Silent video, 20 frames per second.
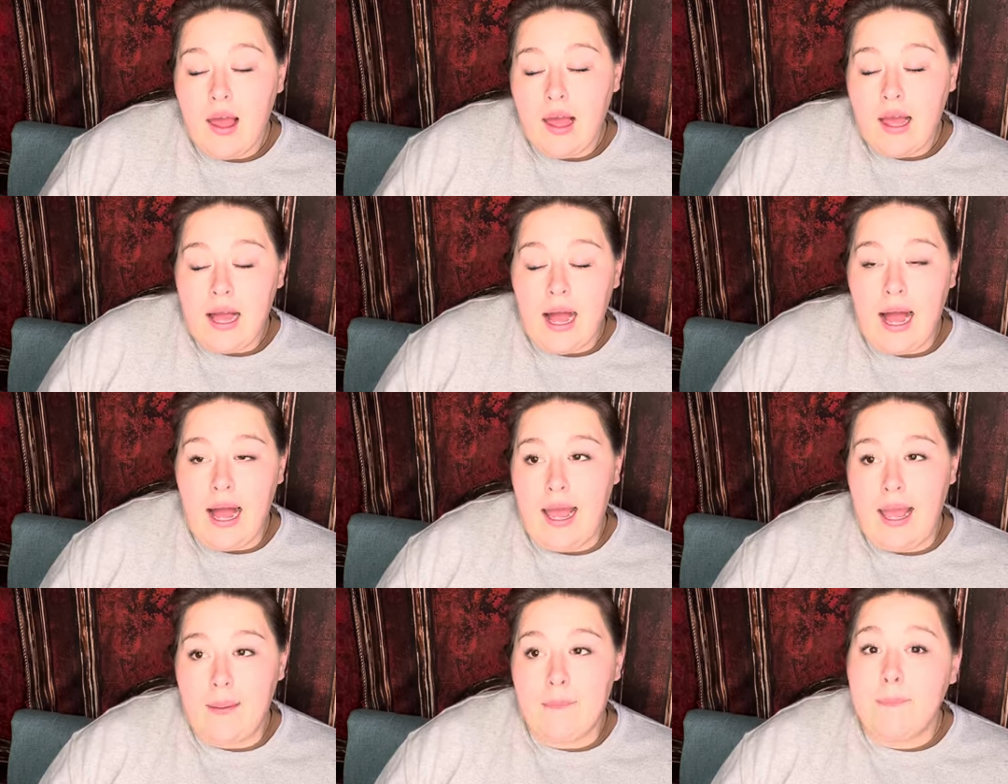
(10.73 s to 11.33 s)

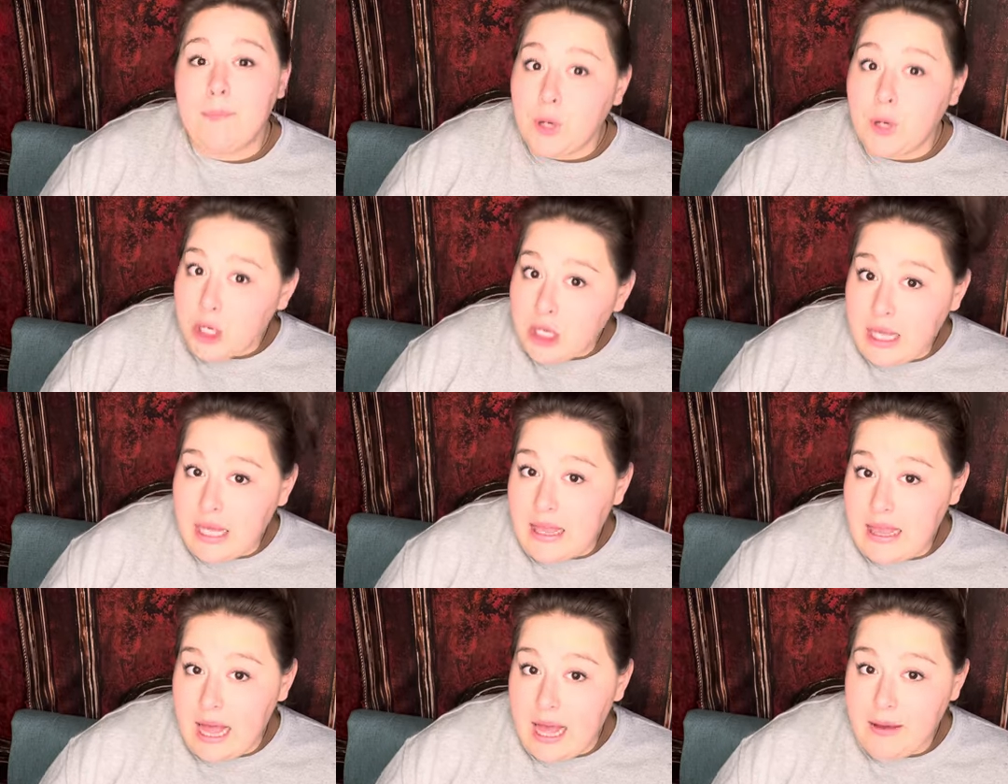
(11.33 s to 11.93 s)
I am
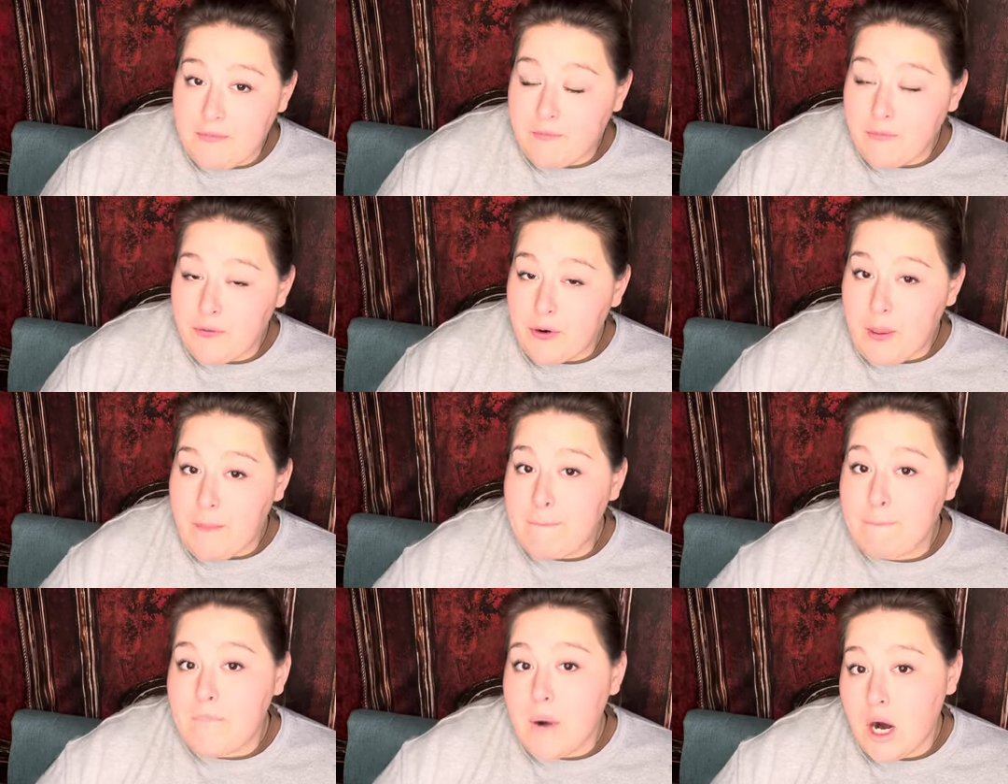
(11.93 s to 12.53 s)
booking them
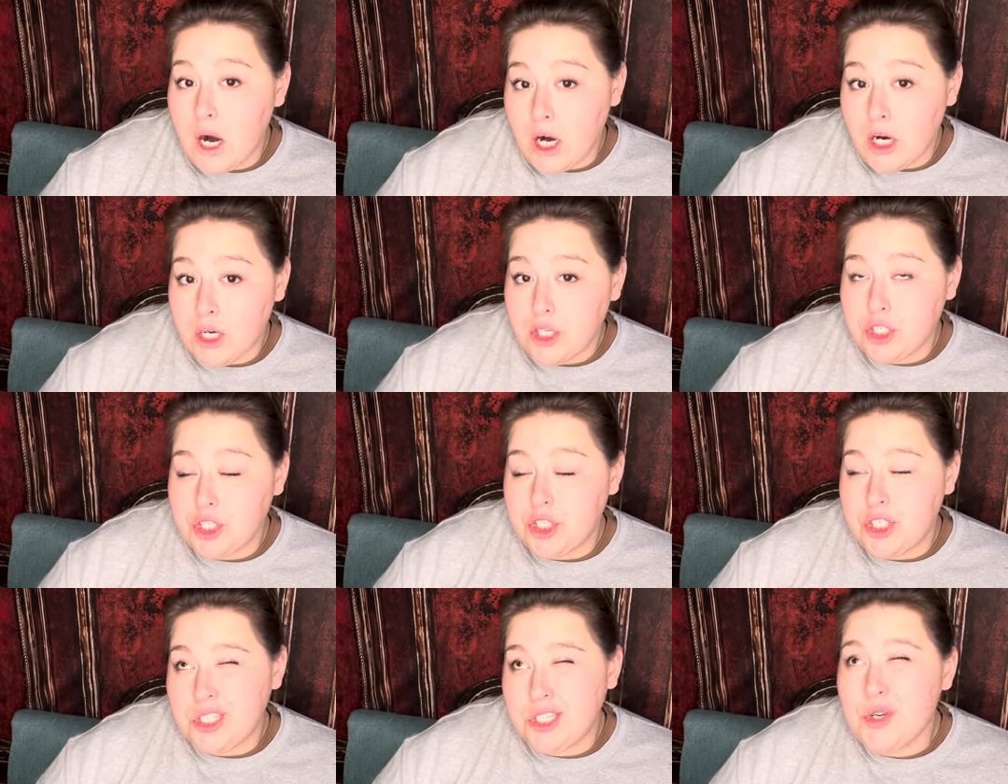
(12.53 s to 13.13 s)
from
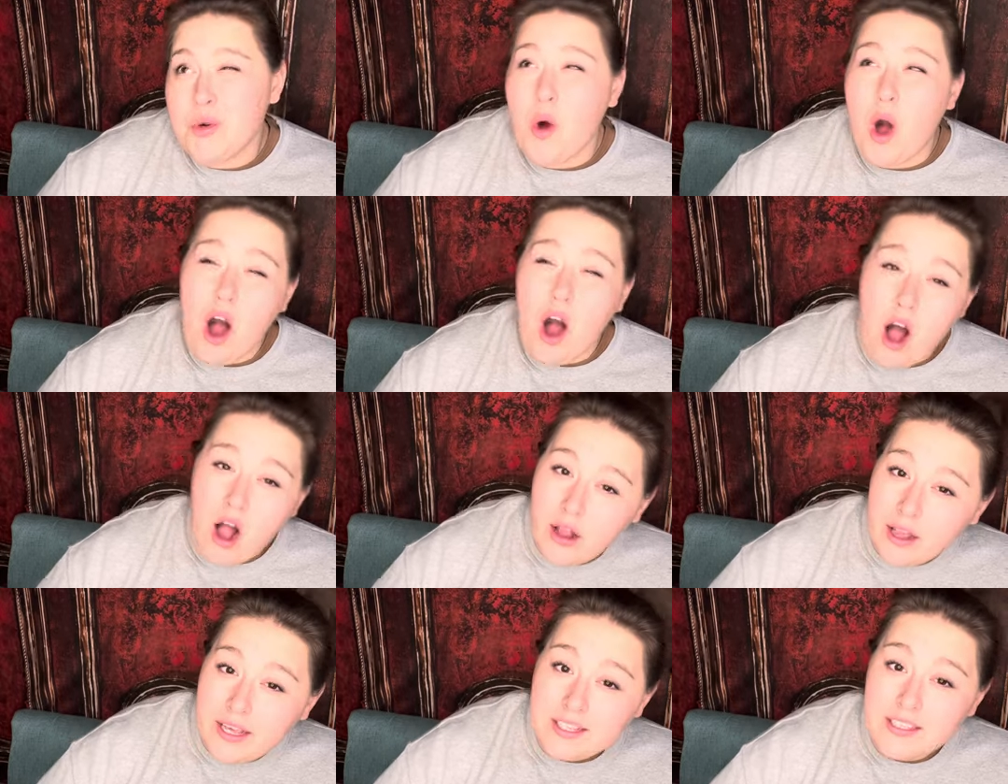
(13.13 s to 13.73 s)
March to
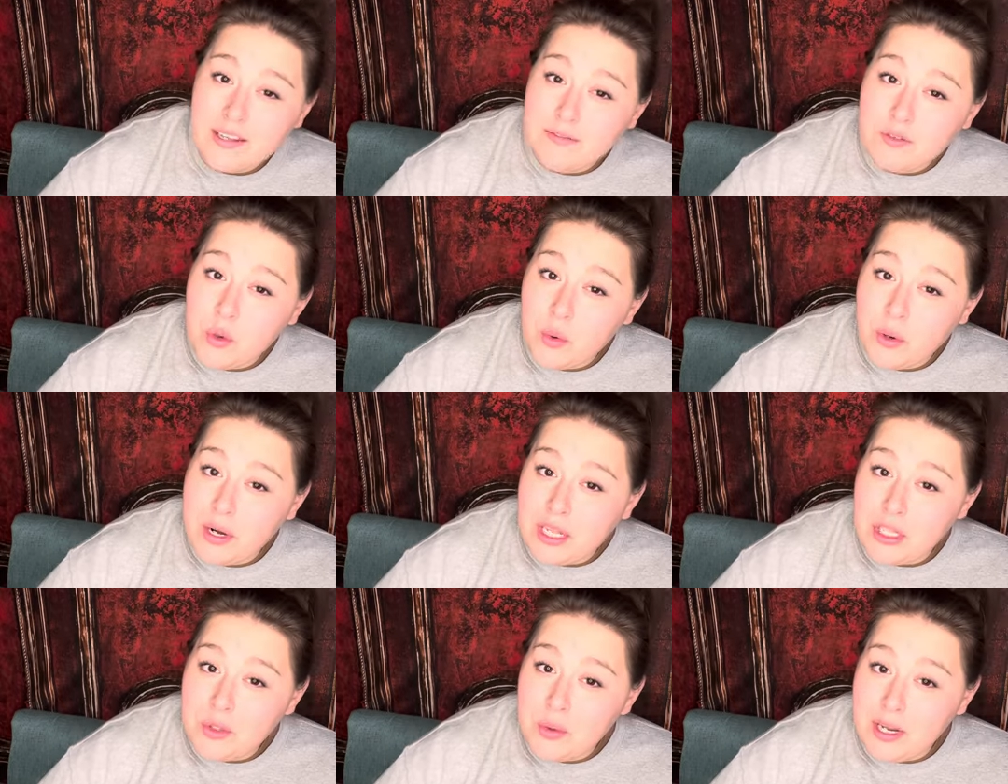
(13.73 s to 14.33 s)
August of
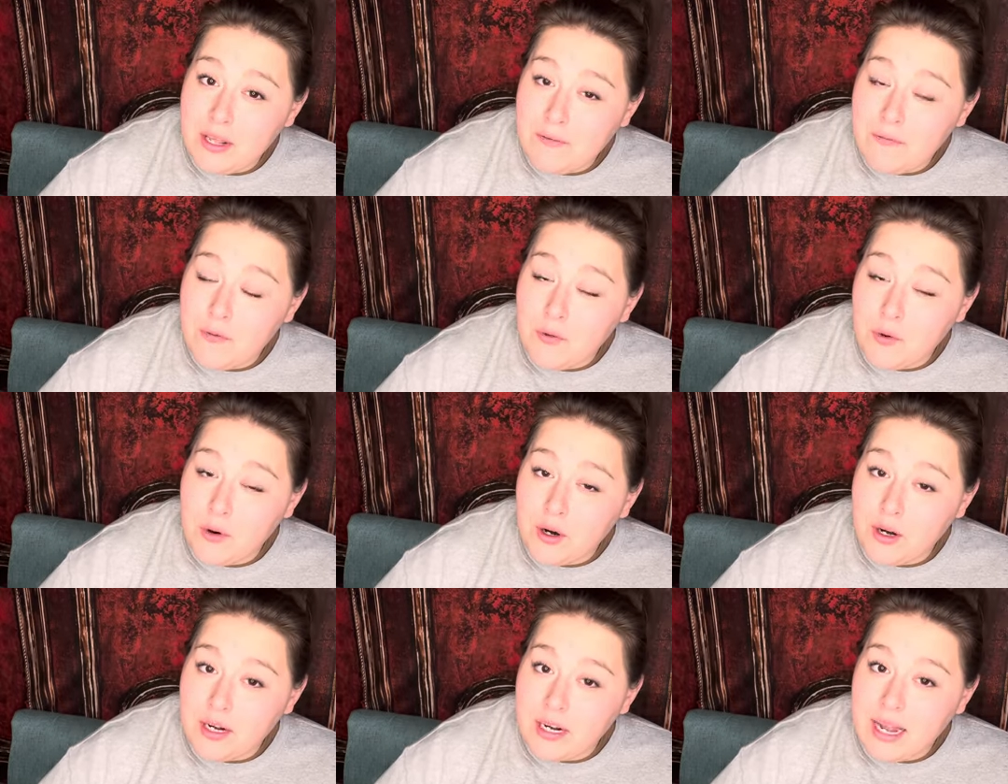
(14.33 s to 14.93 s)

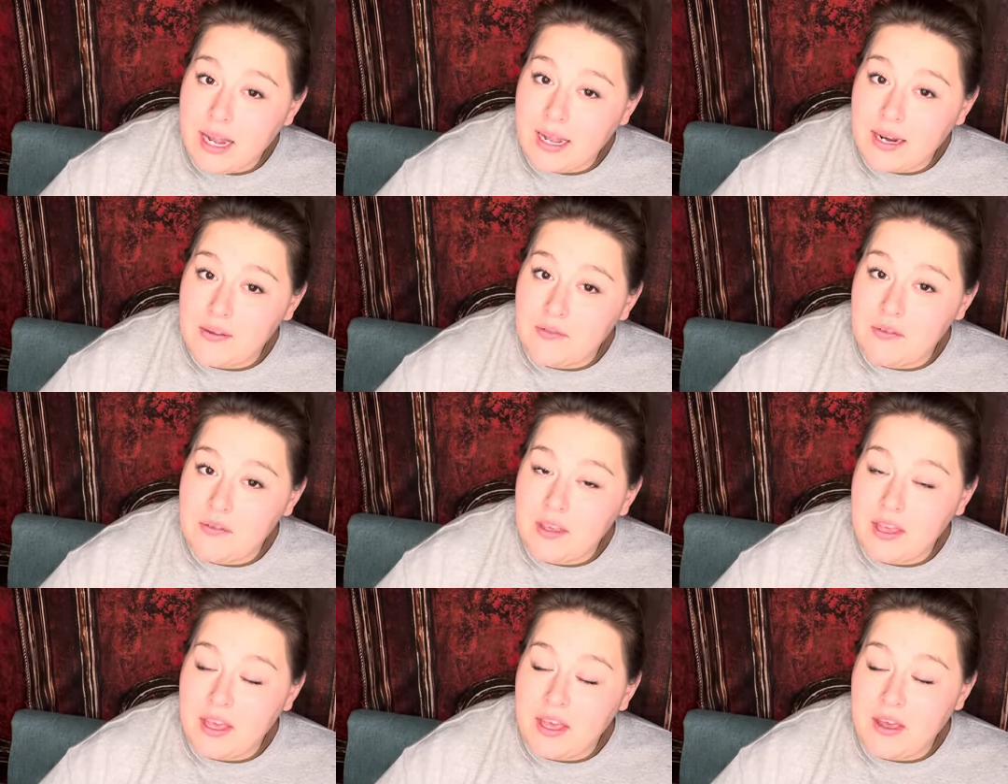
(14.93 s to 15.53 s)
2024 to kind
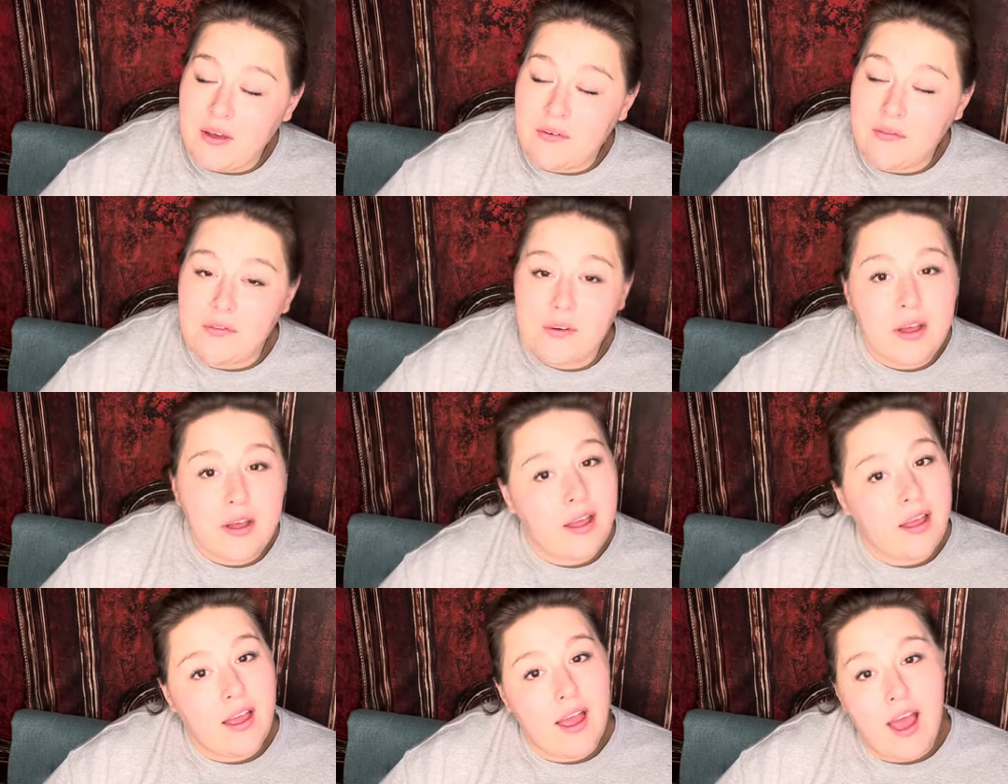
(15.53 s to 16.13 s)
of give
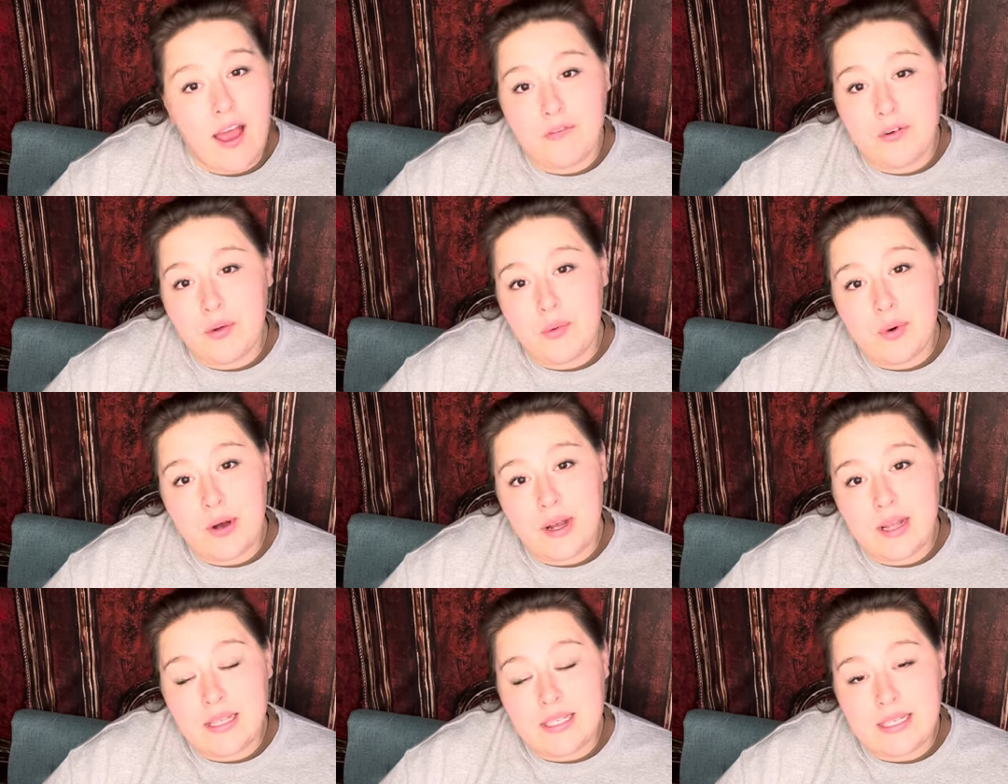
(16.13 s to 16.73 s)

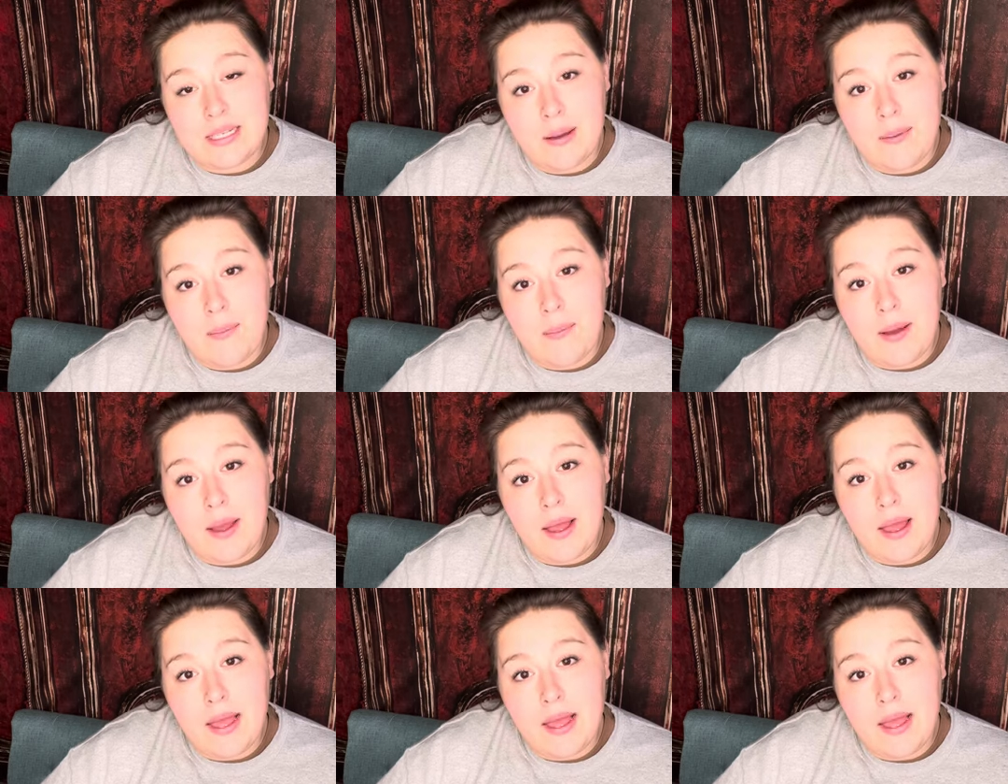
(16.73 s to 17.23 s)
everyone some